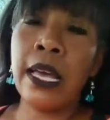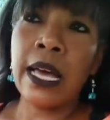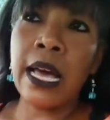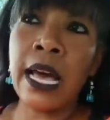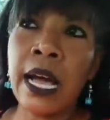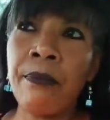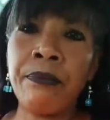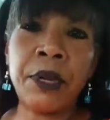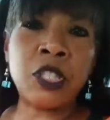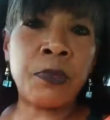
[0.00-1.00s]

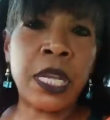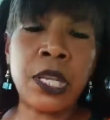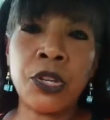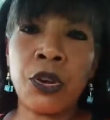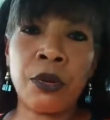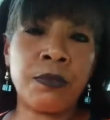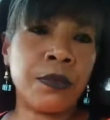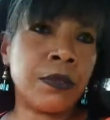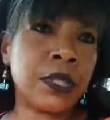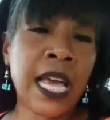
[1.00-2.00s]
But spending your
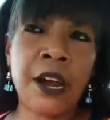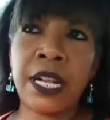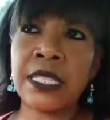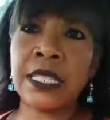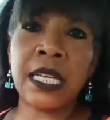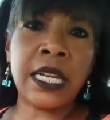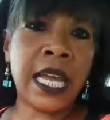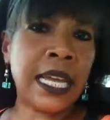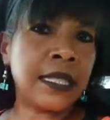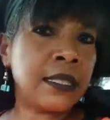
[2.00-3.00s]
Saturdays and
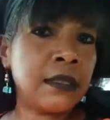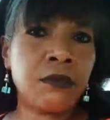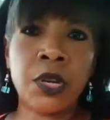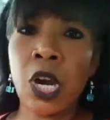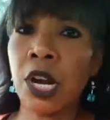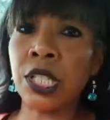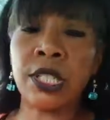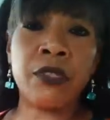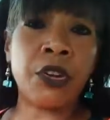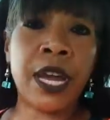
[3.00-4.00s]
Sundays, regardless
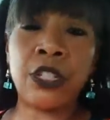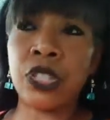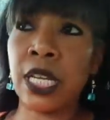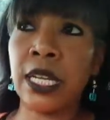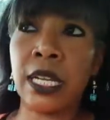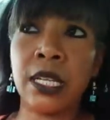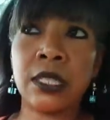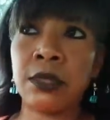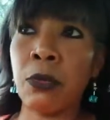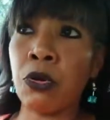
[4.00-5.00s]
of your age, sitting in a
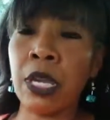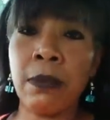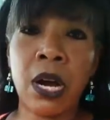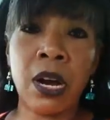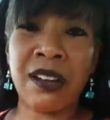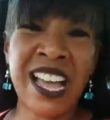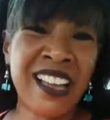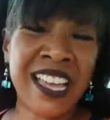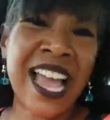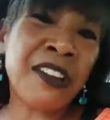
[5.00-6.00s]
smoky bar.
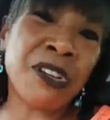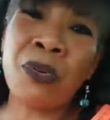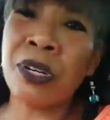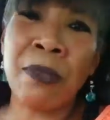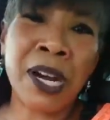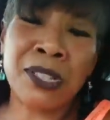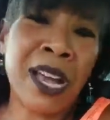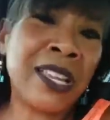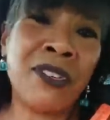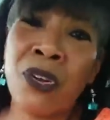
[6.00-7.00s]
I don't go into bars, so I
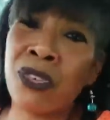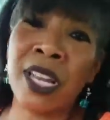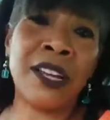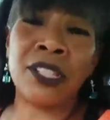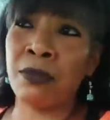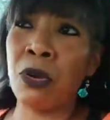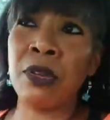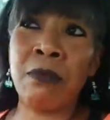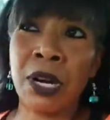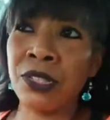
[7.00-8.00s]
don't even know if you're allowed to smoke
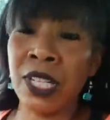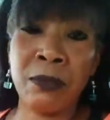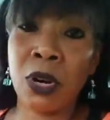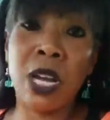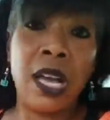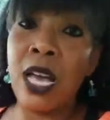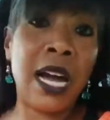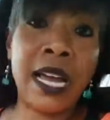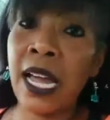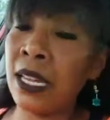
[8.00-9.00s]
in bars anymore.
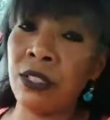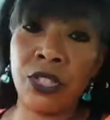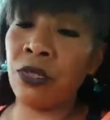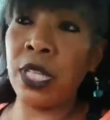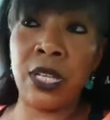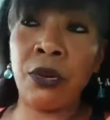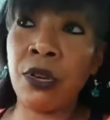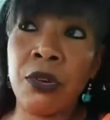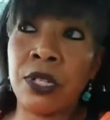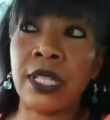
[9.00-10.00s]
I generally don't
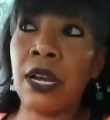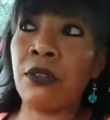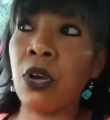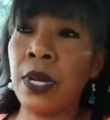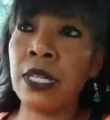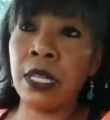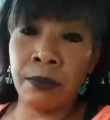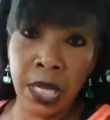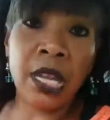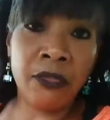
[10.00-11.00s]
know because I don't go into them.
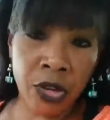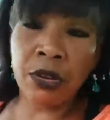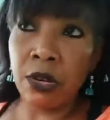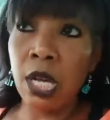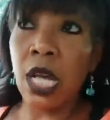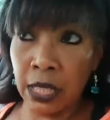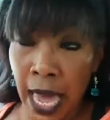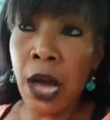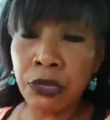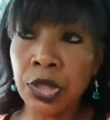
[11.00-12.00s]
But if you're
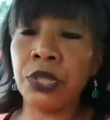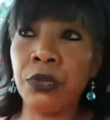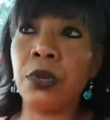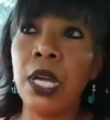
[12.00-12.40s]
allowed to,